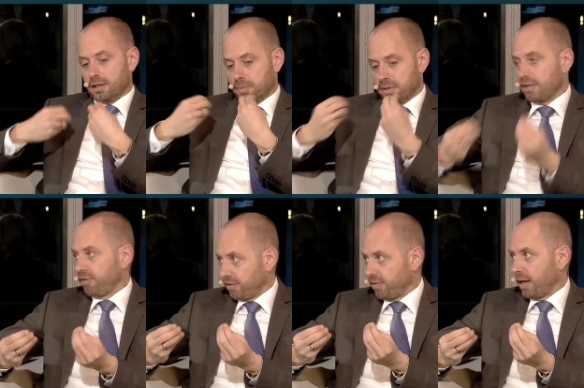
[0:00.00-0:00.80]

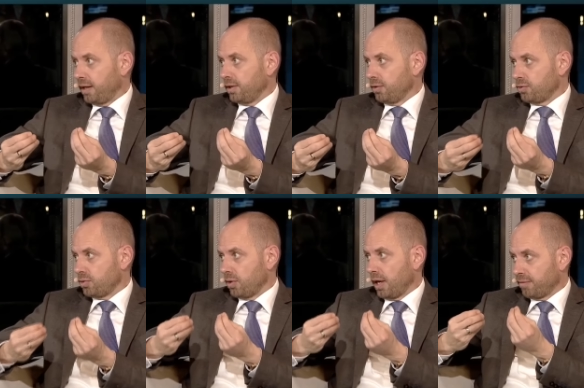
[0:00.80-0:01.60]
specific value
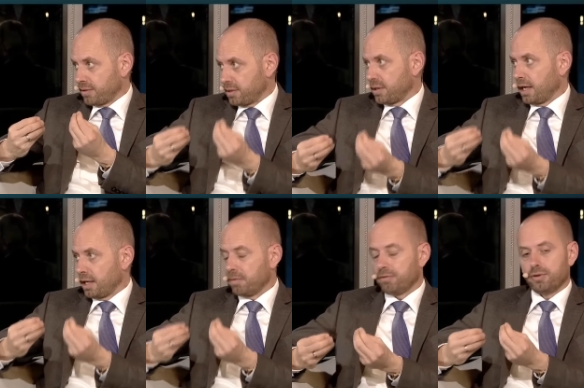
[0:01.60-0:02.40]
to have a
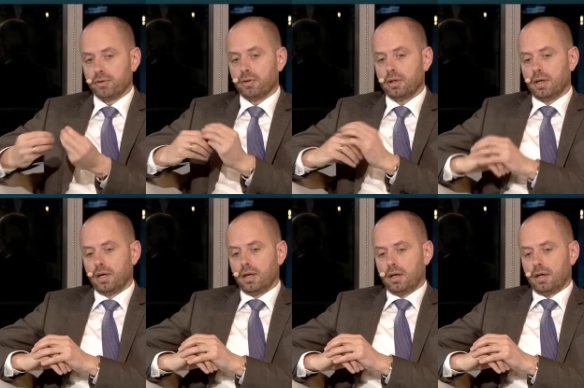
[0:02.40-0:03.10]
sustainable fuel.